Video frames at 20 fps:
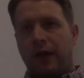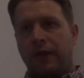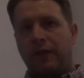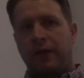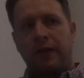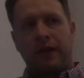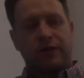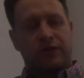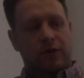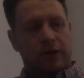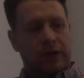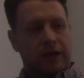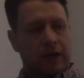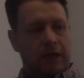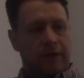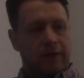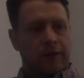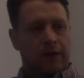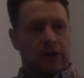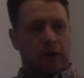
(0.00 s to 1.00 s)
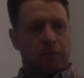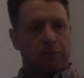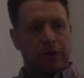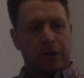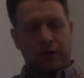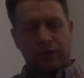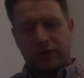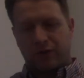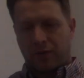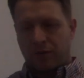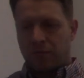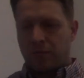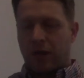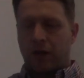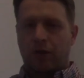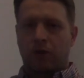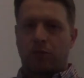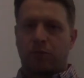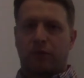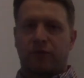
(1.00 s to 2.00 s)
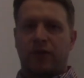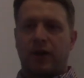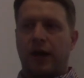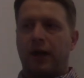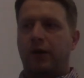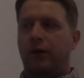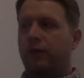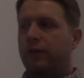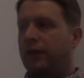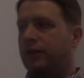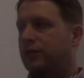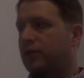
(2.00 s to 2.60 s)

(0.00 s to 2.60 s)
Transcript: and then they start getting their bills from the medical provider,